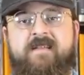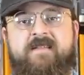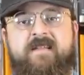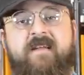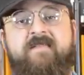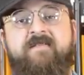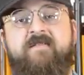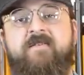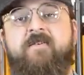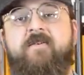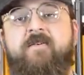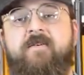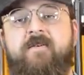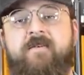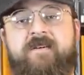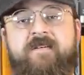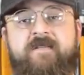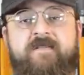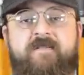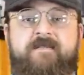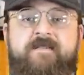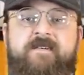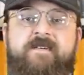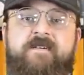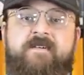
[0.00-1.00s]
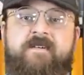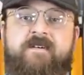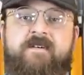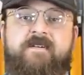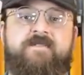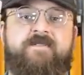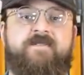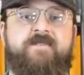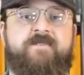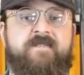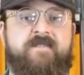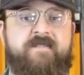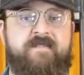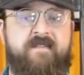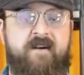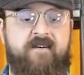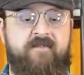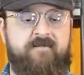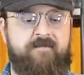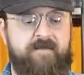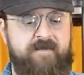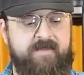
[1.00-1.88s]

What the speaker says: That's a whole history unto itself.